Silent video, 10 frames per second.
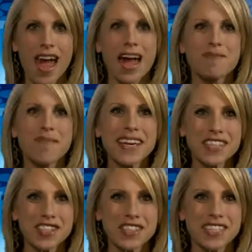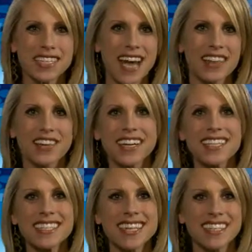and make sure to gather
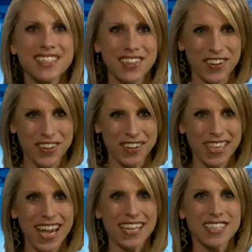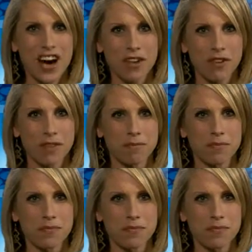insights early and often.